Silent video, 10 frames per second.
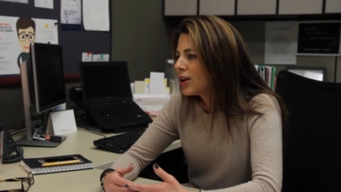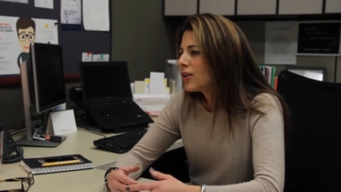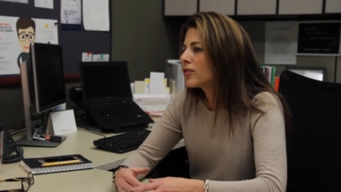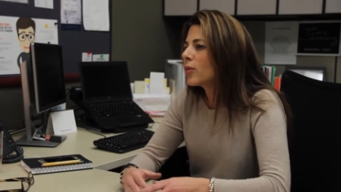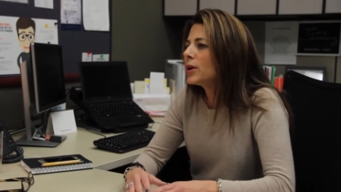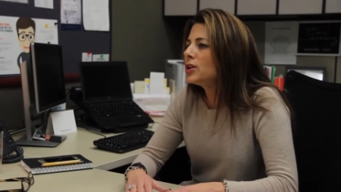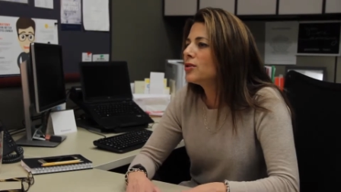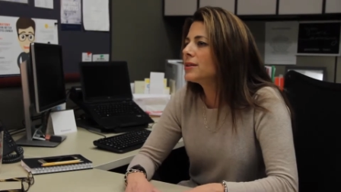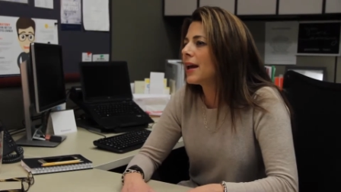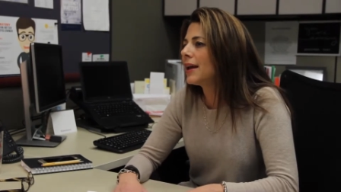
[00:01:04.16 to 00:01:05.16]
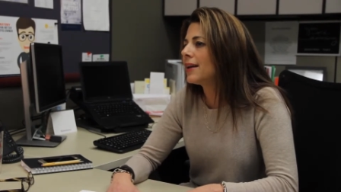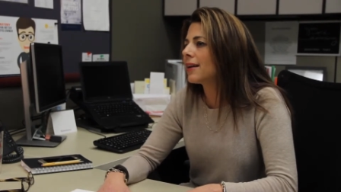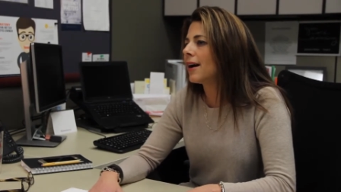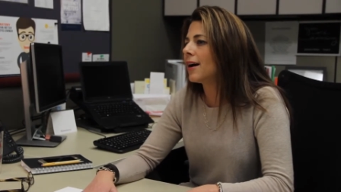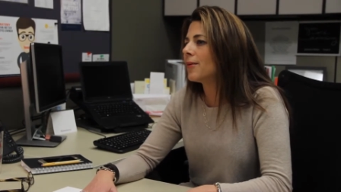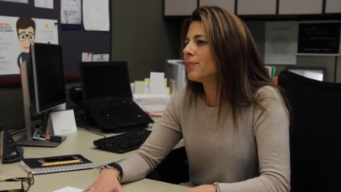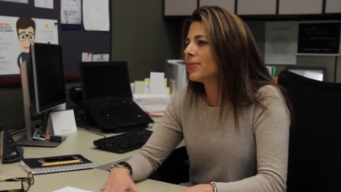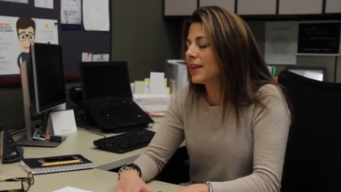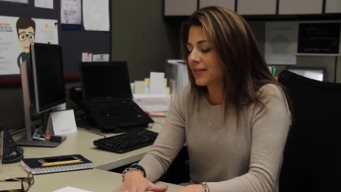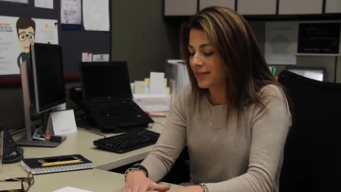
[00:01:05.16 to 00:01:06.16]
So when you take
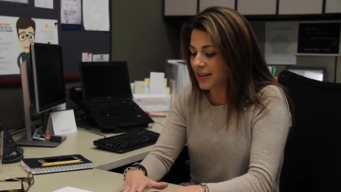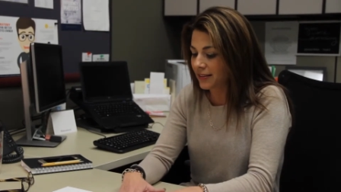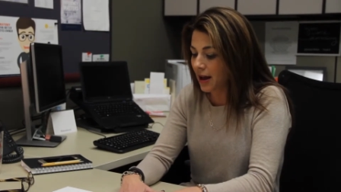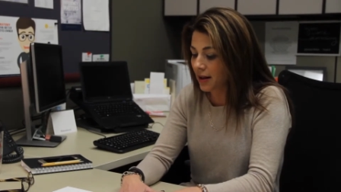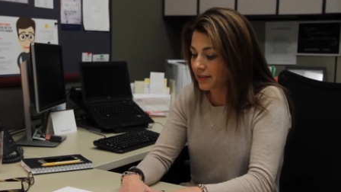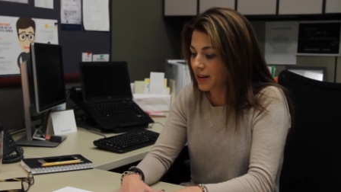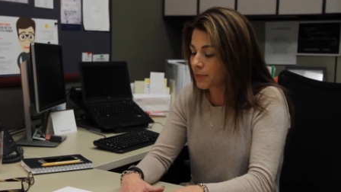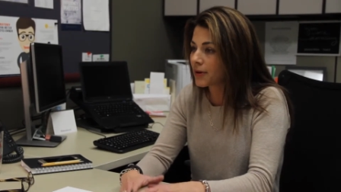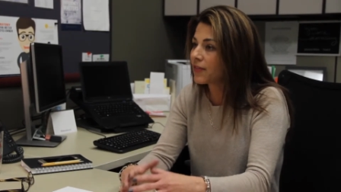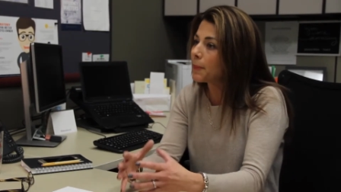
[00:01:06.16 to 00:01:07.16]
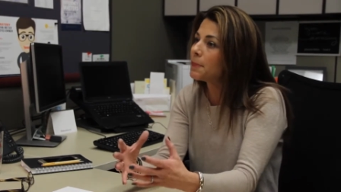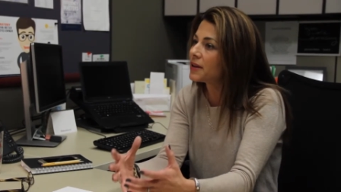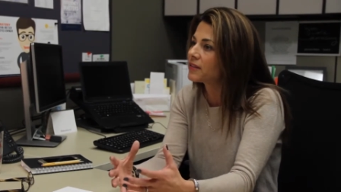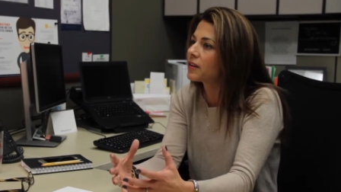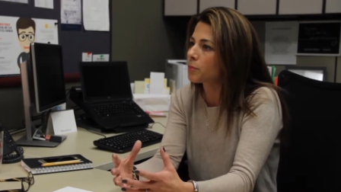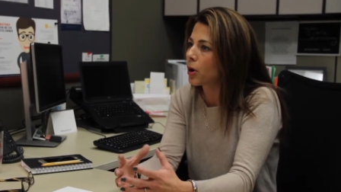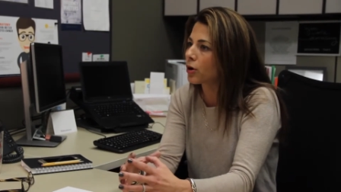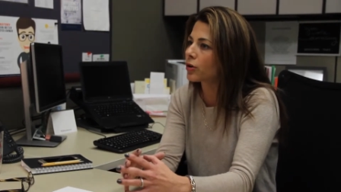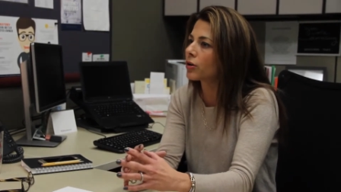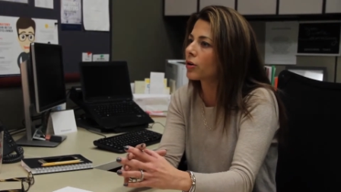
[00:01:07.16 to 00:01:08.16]
this concept of a business
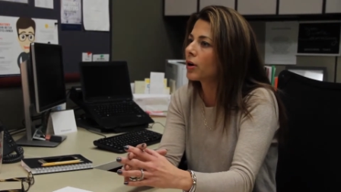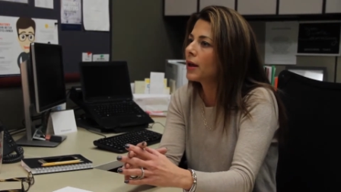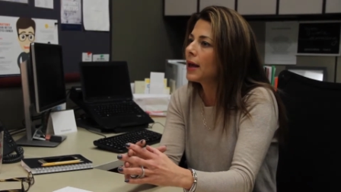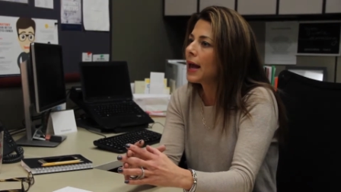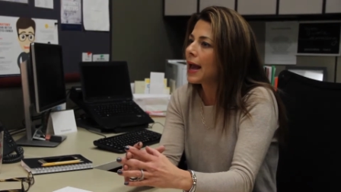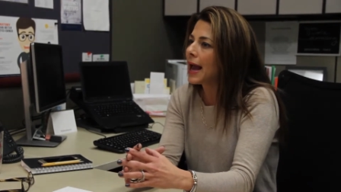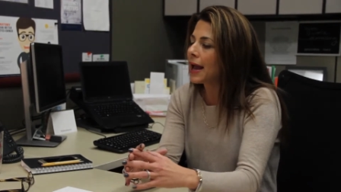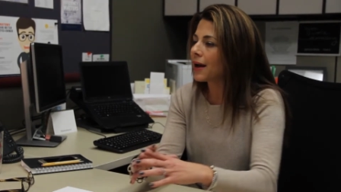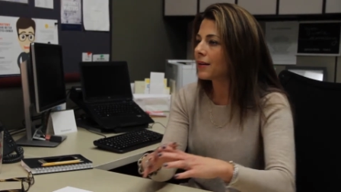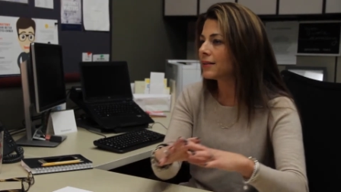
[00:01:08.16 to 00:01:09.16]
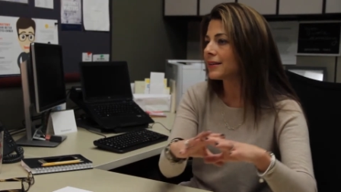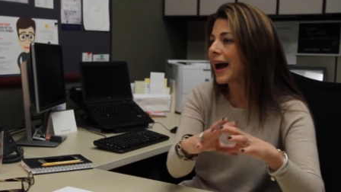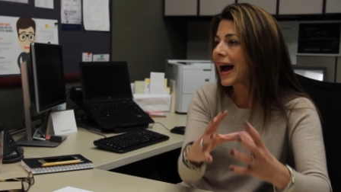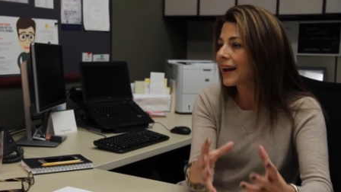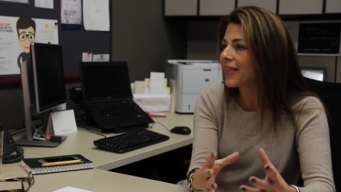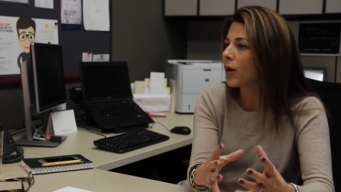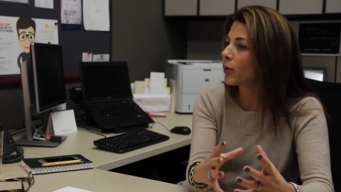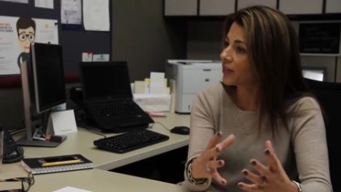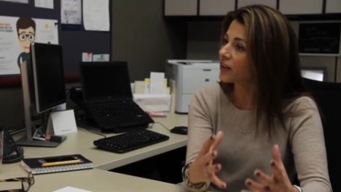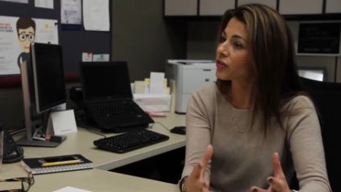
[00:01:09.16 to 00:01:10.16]
partner and tie that
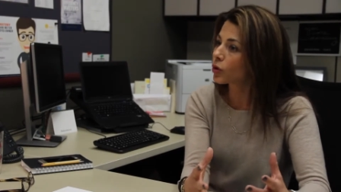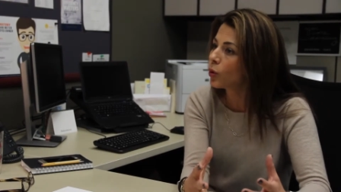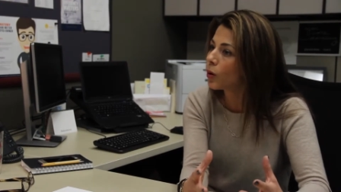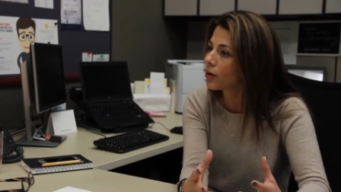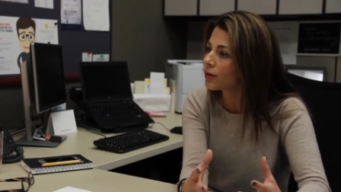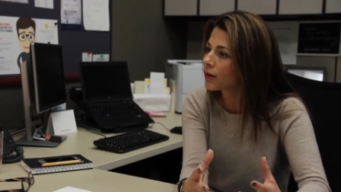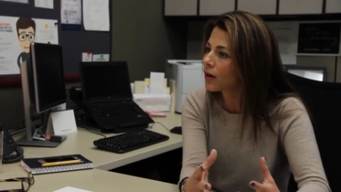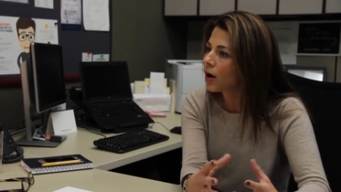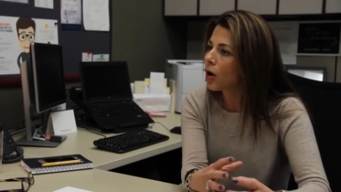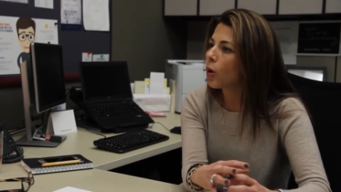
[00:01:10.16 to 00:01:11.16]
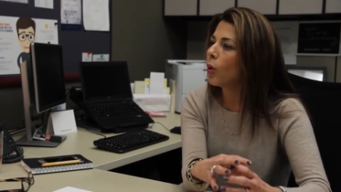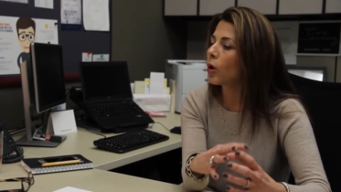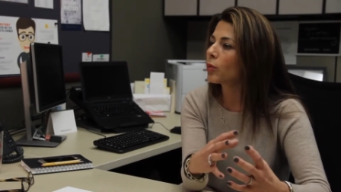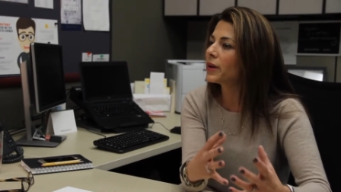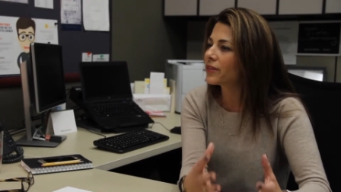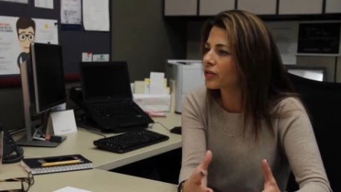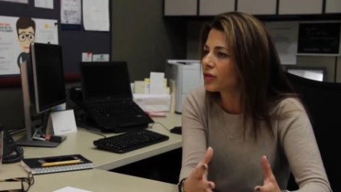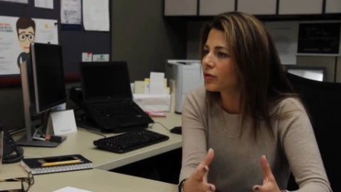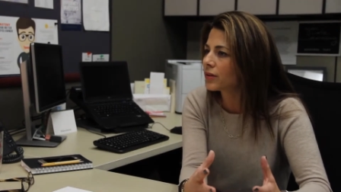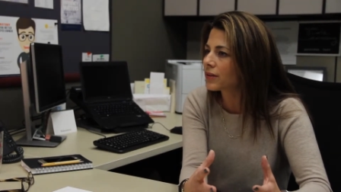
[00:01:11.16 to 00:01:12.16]
with a school or with
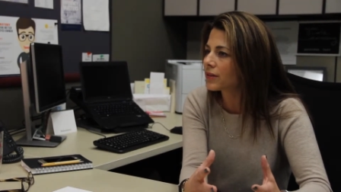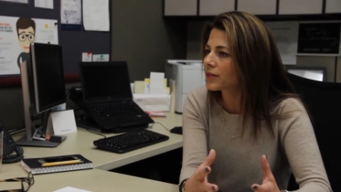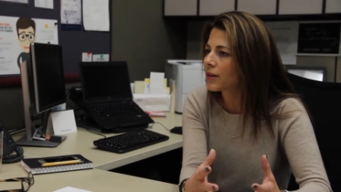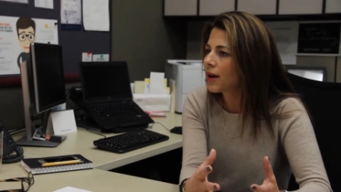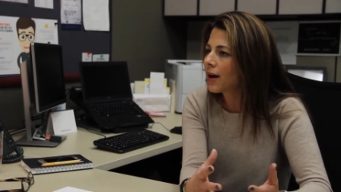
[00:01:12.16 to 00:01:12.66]
students,